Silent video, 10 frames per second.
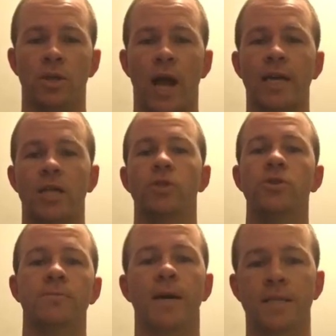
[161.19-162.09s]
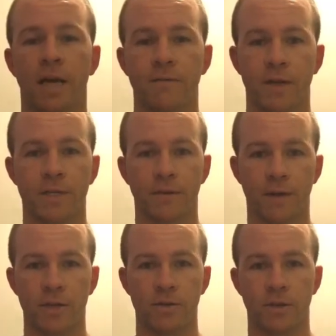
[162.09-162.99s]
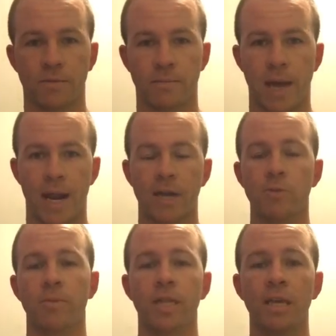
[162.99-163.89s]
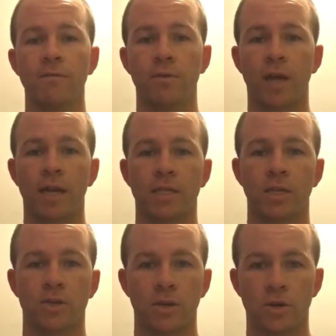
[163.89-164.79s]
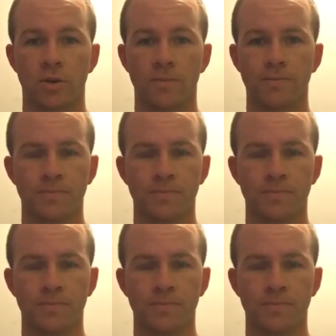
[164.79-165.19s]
I can lose my salvation if I do something bad. I don't believe you that it's eternal.